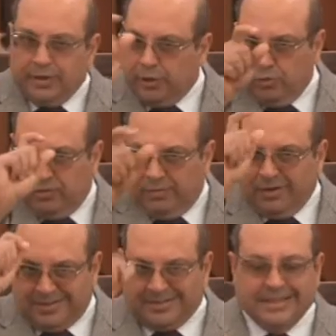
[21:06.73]
It used the
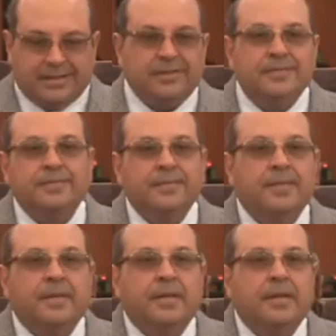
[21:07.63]
word seat.
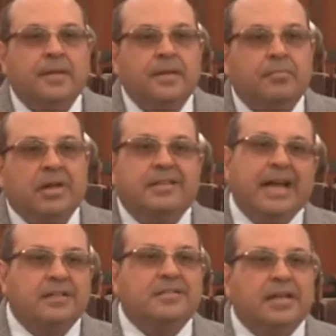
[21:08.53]
But
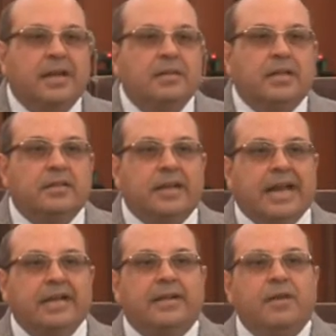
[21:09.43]
then said that the
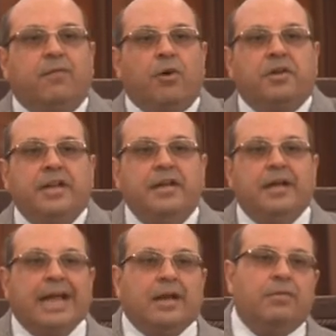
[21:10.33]
1940
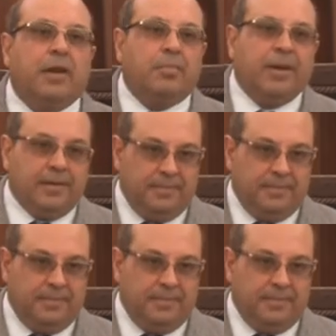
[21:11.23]
Indian Act will apply.